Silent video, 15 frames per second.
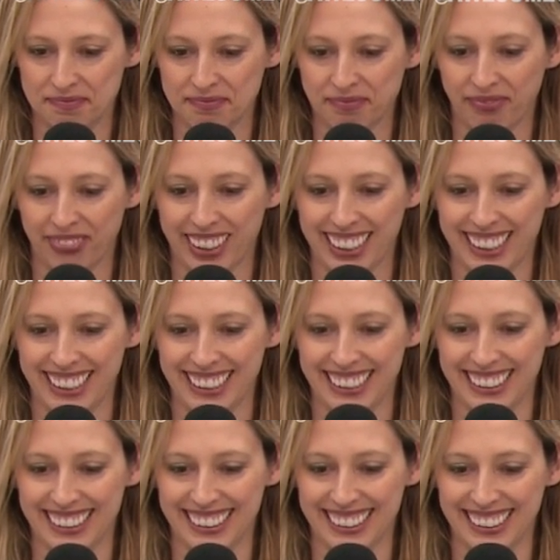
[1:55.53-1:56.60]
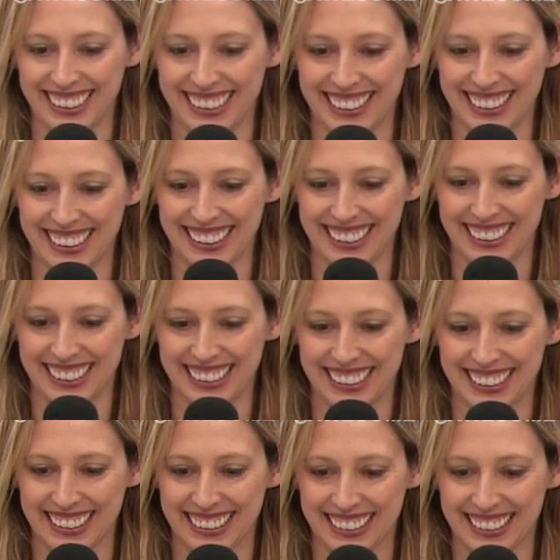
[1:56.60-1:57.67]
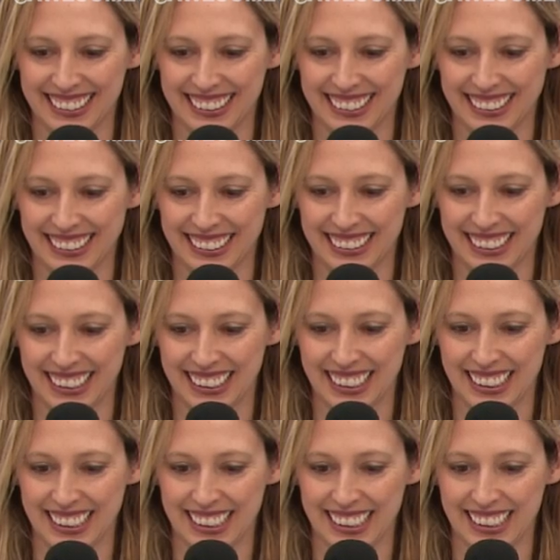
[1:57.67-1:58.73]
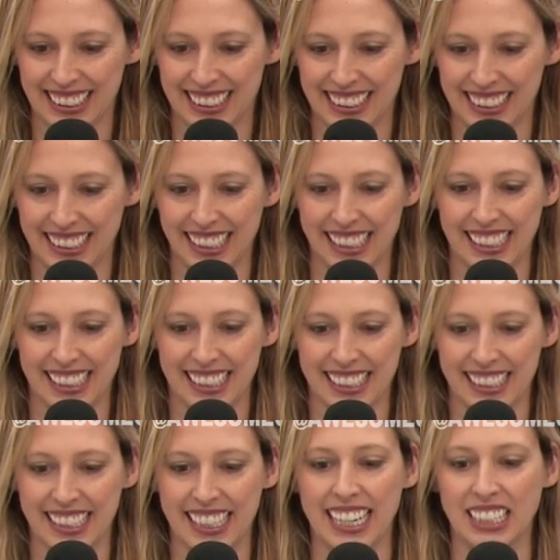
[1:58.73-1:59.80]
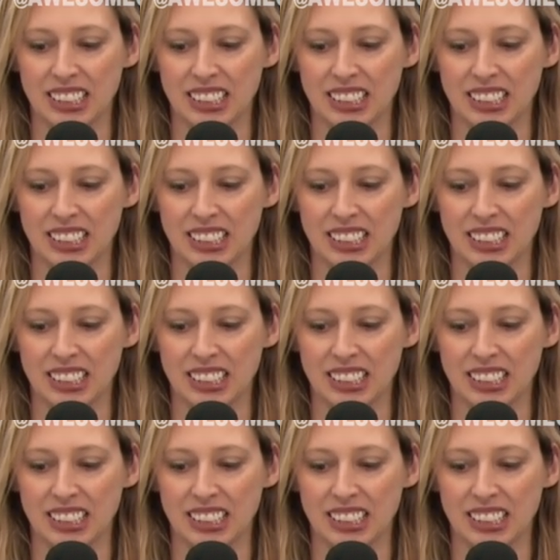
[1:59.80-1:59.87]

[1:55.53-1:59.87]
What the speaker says: This person isn't speaking.